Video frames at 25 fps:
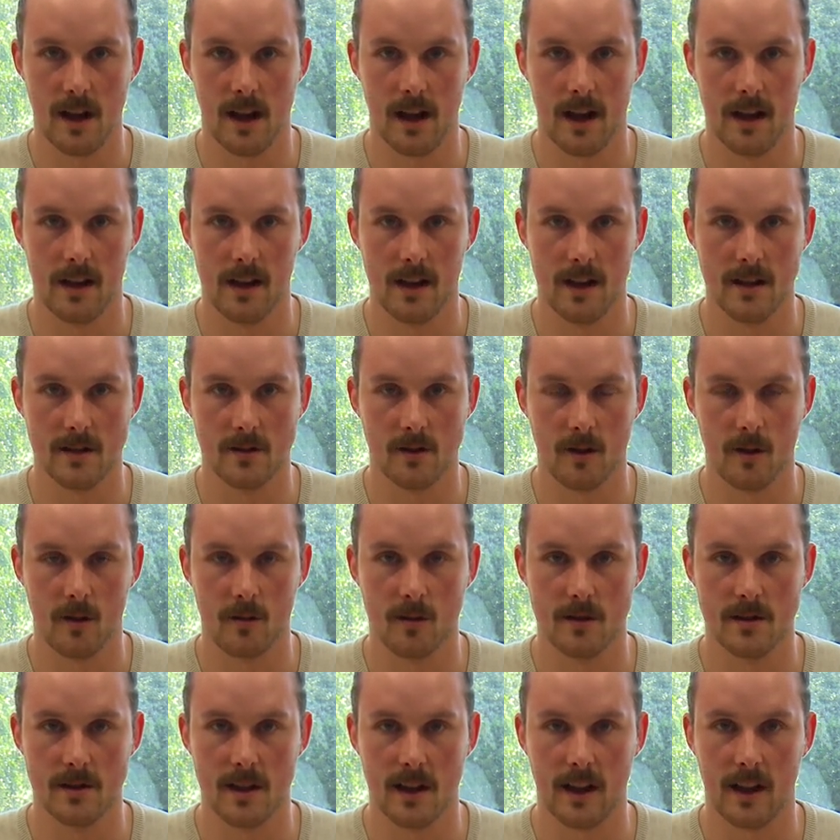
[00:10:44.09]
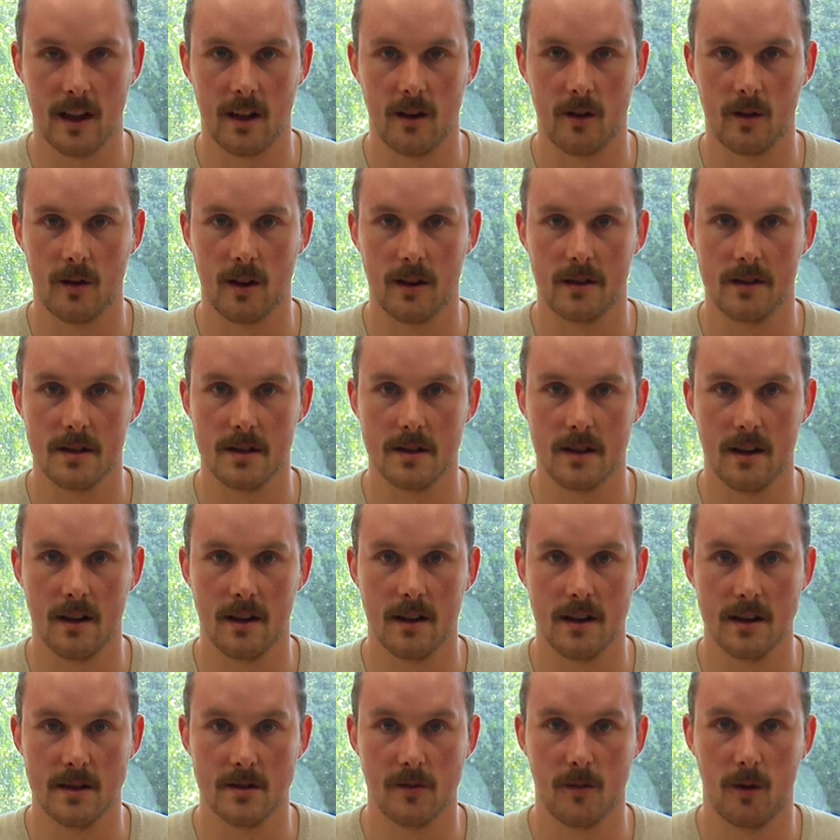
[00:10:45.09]
and as always, they can look at the
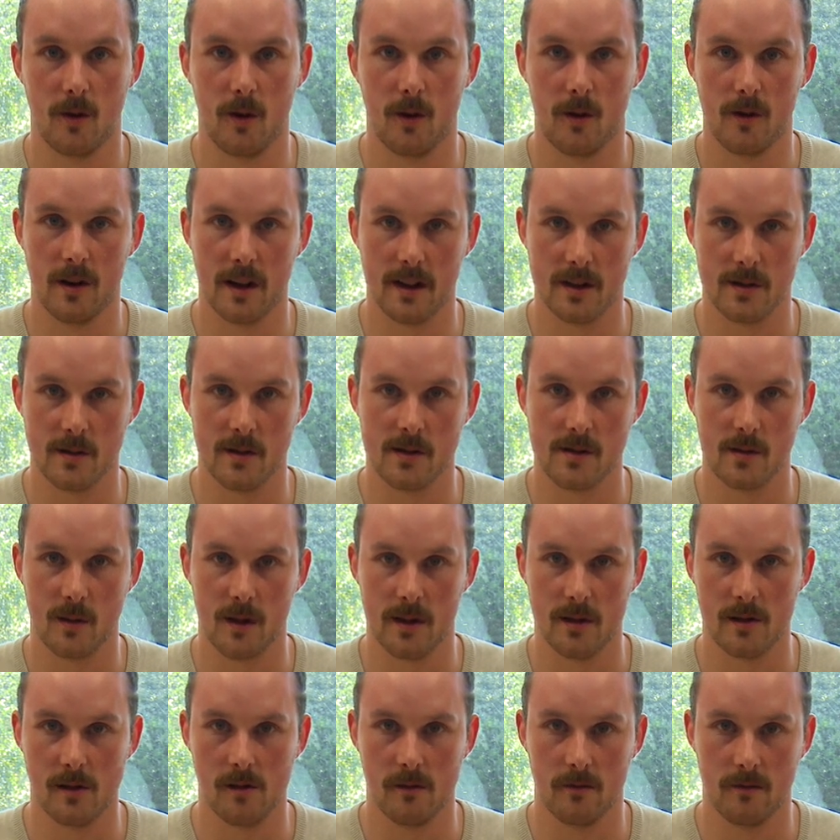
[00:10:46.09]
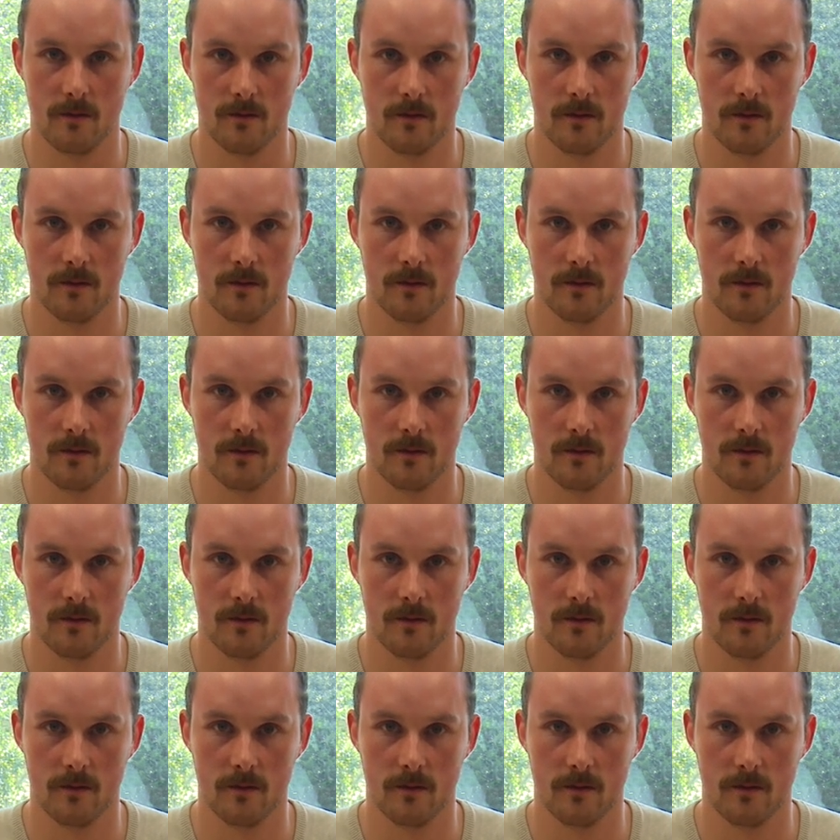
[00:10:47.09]
slides for next week's question.